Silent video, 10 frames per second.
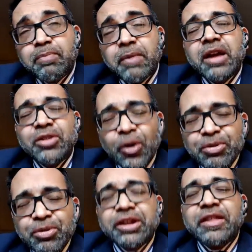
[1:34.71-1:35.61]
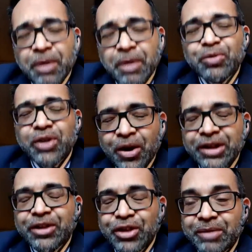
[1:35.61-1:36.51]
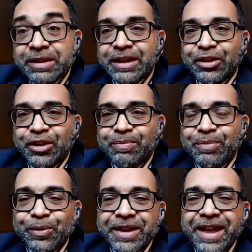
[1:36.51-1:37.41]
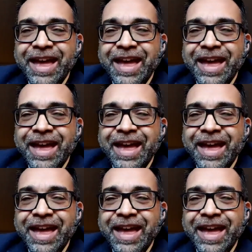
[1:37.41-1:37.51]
Adoption and Special Guardianship Leadership Board.